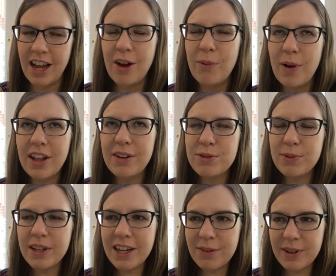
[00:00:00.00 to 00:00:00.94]
Well, it was
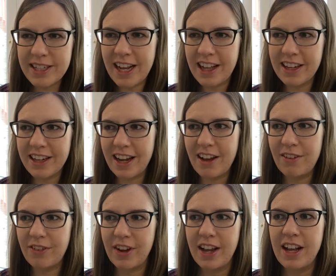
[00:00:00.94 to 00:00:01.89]
really a retelling
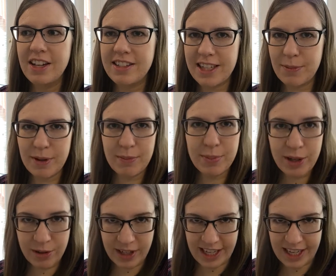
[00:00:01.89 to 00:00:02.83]
of Sleeping
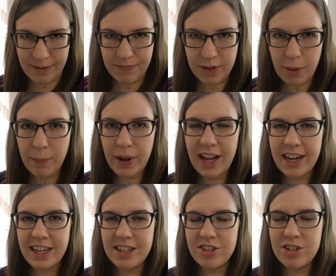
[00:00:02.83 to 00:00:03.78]
Beauty,
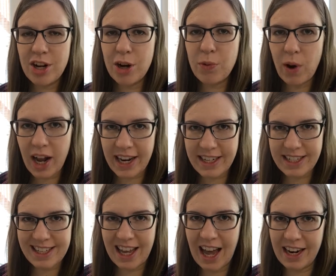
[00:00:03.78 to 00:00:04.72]
but Snow White is
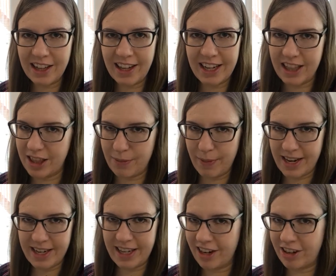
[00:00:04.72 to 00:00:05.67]
kind of like the
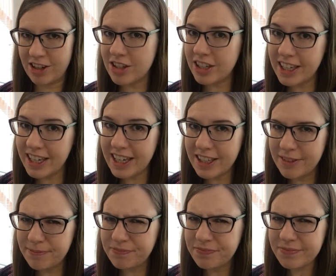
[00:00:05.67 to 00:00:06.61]
main character in it
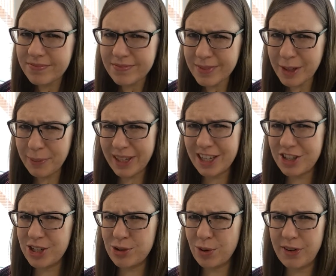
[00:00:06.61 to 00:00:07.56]
because
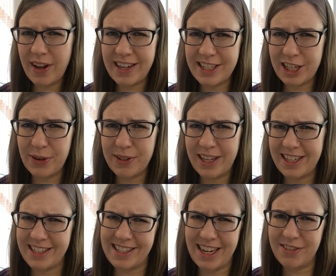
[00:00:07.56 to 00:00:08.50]
she sort of has to go and like
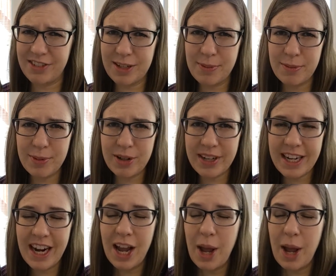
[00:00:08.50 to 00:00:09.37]
save Sleeping Beauty,